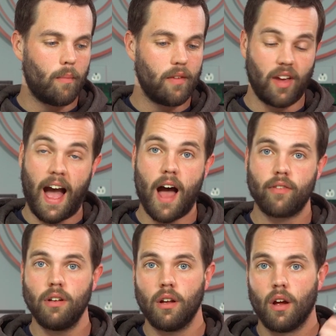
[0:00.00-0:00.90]
If you
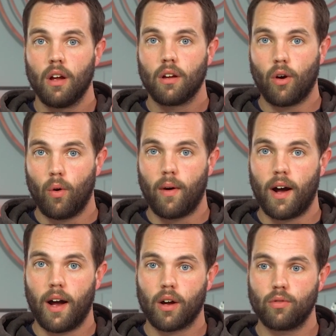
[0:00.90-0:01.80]
haven't,
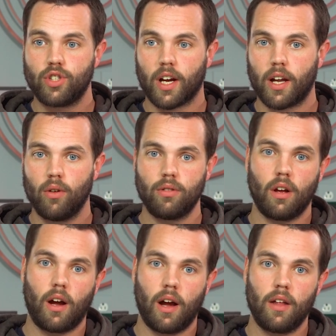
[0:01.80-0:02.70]
go check out
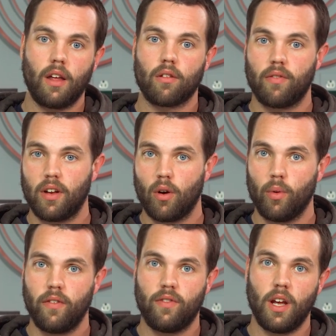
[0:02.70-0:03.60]
the other video
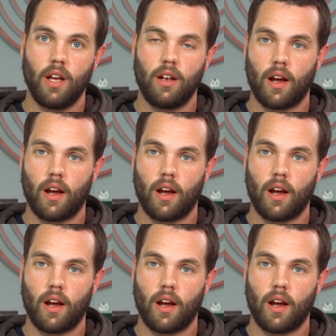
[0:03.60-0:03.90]
we've did